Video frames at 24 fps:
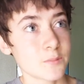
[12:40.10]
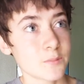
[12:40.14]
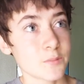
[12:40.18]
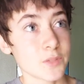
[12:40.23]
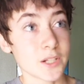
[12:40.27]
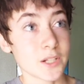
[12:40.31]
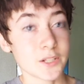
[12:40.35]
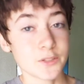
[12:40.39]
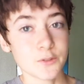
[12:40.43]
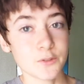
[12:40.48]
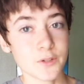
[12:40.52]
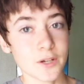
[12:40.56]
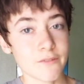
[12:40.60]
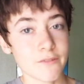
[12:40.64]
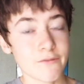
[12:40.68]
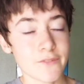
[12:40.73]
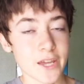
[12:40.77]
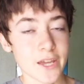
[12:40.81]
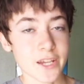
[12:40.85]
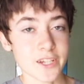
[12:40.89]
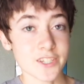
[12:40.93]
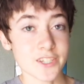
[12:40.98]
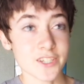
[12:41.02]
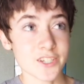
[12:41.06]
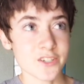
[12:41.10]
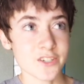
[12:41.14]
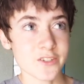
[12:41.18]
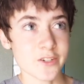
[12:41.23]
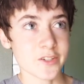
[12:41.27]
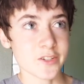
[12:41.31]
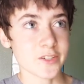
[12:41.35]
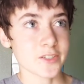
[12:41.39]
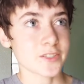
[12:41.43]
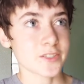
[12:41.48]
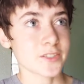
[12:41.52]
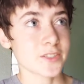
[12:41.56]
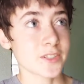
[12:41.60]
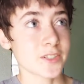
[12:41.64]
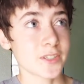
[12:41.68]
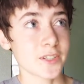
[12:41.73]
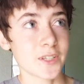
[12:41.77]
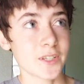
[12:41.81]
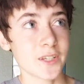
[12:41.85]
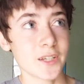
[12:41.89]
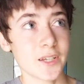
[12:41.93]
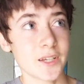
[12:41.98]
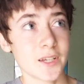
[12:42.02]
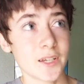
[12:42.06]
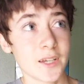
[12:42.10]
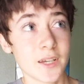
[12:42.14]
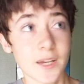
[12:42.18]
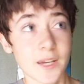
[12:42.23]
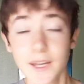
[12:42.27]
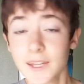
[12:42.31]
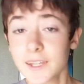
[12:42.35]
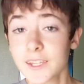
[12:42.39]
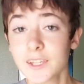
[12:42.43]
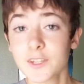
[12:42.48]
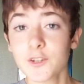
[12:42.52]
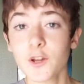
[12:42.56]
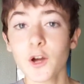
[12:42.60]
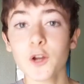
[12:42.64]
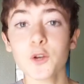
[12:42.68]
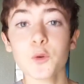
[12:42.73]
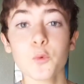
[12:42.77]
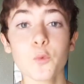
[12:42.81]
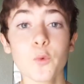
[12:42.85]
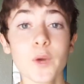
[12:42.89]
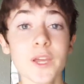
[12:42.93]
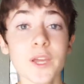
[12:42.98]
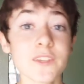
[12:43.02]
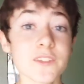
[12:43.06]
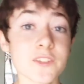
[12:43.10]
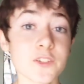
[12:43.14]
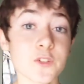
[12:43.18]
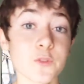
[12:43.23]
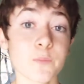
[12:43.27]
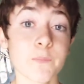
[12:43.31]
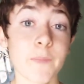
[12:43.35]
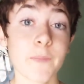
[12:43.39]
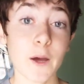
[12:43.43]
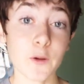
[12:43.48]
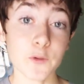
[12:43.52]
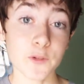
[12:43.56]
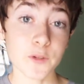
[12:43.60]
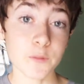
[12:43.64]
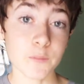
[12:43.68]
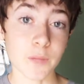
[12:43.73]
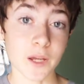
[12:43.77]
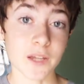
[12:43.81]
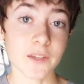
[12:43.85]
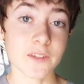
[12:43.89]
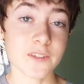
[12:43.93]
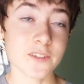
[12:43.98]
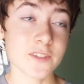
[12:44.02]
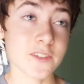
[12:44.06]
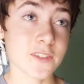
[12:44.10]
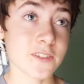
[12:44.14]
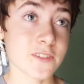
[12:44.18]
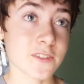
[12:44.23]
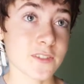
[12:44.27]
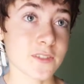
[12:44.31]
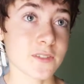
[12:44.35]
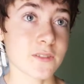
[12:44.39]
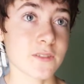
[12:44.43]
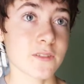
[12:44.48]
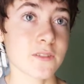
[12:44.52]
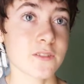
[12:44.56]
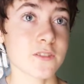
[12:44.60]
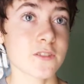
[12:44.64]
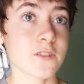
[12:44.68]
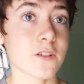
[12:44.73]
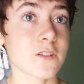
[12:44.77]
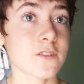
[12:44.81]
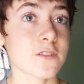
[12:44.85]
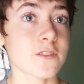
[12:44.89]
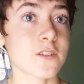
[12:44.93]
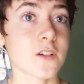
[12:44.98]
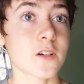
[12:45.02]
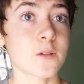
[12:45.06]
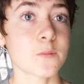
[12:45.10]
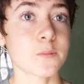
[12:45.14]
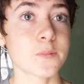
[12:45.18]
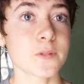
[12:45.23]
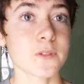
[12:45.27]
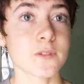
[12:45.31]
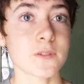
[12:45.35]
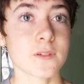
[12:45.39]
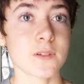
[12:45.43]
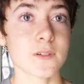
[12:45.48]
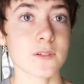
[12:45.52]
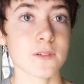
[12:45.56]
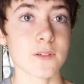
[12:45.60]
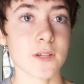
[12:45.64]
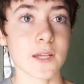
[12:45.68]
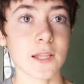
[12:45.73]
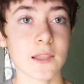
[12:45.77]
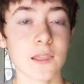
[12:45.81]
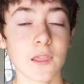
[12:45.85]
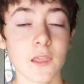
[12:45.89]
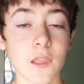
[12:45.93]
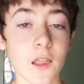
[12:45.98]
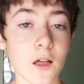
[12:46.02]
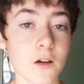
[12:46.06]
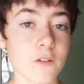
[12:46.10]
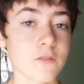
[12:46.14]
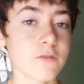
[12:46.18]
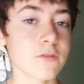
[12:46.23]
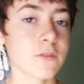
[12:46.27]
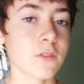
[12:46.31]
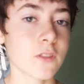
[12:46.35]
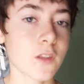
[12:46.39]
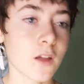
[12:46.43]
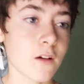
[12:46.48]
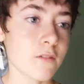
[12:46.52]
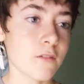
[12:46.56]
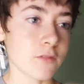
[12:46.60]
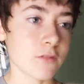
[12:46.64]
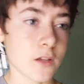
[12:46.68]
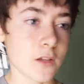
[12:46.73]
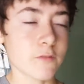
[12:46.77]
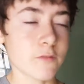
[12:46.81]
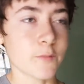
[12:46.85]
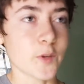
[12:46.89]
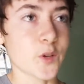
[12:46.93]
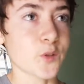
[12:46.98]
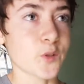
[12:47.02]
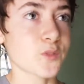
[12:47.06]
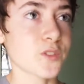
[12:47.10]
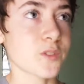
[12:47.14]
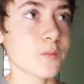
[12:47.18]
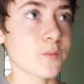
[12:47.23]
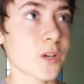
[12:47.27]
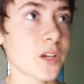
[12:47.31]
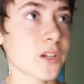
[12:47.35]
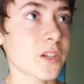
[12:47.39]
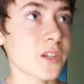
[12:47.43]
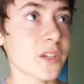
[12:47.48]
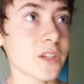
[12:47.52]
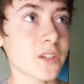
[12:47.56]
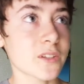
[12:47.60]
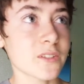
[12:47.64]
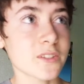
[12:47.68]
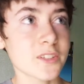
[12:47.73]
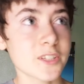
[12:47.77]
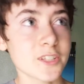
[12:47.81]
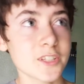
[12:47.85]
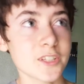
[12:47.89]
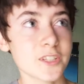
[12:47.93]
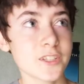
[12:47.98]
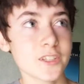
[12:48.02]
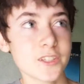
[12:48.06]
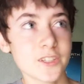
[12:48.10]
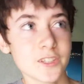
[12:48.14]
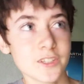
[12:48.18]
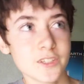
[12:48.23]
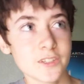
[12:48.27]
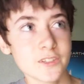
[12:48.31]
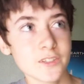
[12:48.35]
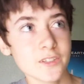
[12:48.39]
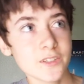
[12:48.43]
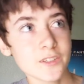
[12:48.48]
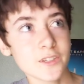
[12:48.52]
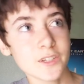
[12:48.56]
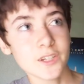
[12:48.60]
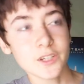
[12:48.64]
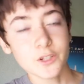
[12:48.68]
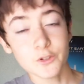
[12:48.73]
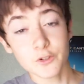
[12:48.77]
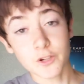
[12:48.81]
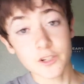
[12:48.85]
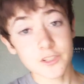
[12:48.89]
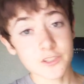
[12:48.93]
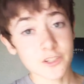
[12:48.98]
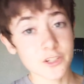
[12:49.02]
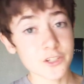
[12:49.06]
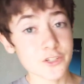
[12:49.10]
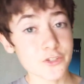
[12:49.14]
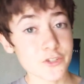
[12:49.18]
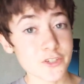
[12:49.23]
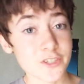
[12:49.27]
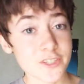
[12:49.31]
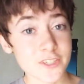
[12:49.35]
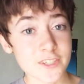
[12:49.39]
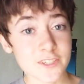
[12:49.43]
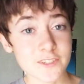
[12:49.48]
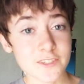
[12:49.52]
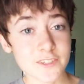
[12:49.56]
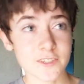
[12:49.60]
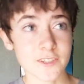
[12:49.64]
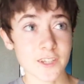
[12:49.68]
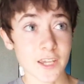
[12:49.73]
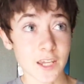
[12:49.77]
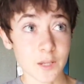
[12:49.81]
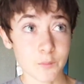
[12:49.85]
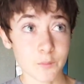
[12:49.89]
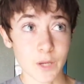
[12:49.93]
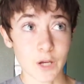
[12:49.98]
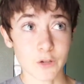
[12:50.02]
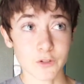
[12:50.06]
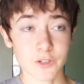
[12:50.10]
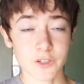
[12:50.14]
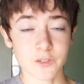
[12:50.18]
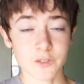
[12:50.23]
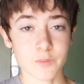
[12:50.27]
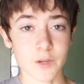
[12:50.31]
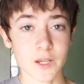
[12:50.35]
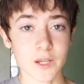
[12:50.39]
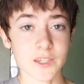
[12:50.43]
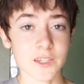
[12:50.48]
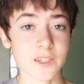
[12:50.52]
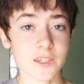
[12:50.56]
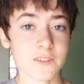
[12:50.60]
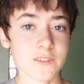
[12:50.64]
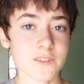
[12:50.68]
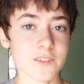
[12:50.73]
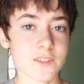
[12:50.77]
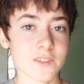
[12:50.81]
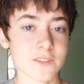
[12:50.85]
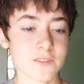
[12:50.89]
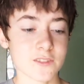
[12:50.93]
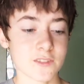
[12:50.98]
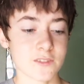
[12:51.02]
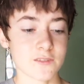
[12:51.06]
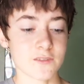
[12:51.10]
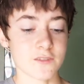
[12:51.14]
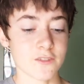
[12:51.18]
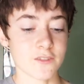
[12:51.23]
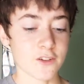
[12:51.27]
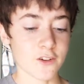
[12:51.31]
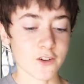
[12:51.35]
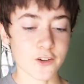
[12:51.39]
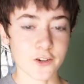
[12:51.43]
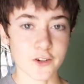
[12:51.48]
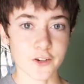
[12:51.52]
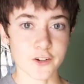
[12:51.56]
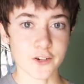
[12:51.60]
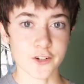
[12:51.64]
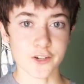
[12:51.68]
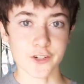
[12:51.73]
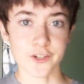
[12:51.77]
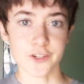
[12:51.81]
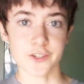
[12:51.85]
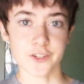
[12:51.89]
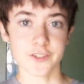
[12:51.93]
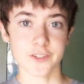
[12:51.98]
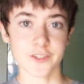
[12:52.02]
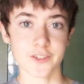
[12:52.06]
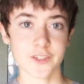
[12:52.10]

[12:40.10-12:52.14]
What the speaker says: But I do have next year. I cannot wait till mountain bike season starts up. I love, love, love mountain biking. And cross-country season and mountain biking season are